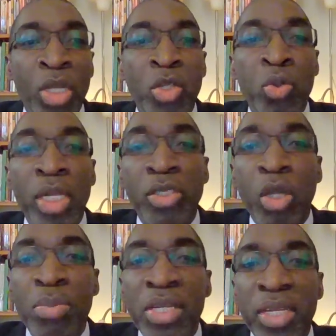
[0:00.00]
The
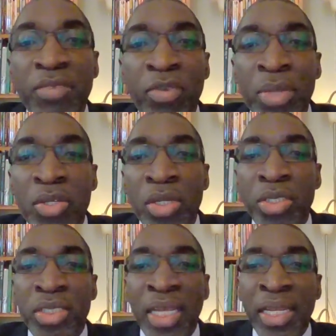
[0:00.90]
UNESCO Media and Information
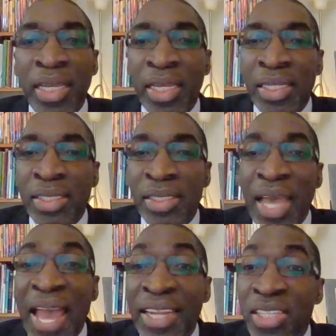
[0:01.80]
Literacy Alliance
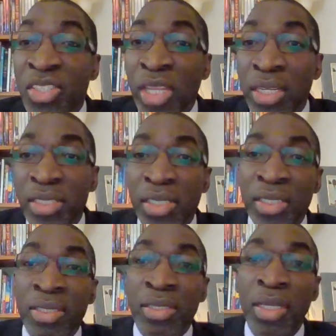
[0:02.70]
had its
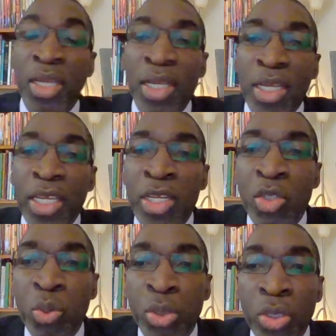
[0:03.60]
genesis in
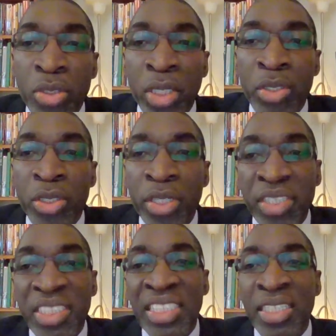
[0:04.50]

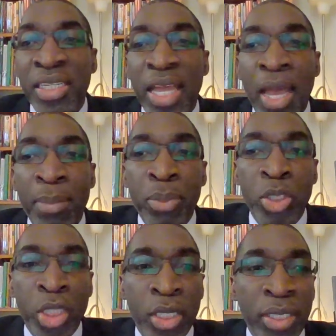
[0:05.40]
2013 in
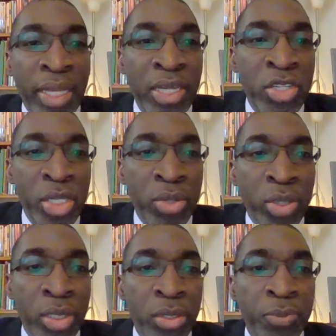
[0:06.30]
Abuja,
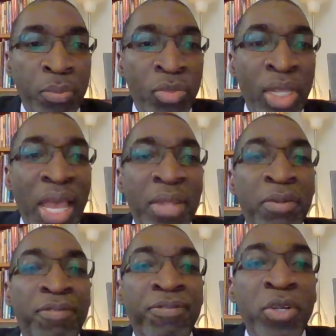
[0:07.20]
Nigeria, at the
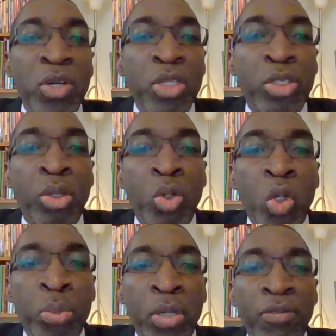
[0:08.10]
first
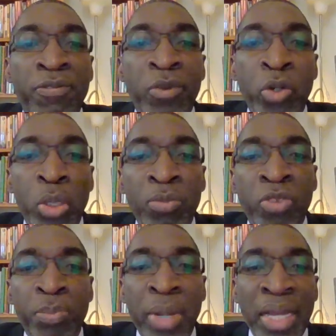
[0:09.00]
Global Forum
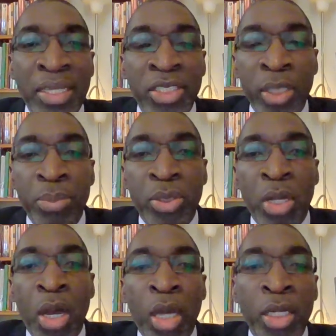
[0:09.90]
for Partnerships
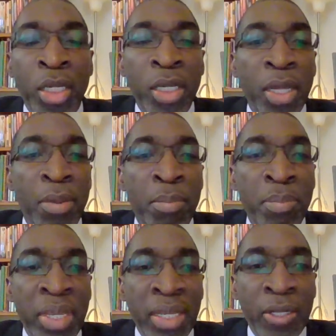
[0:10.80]
on
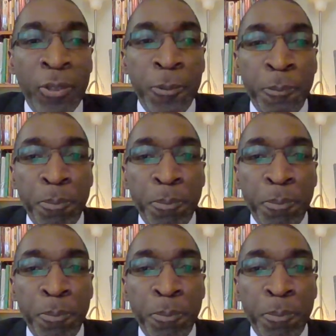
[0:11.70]
MIL.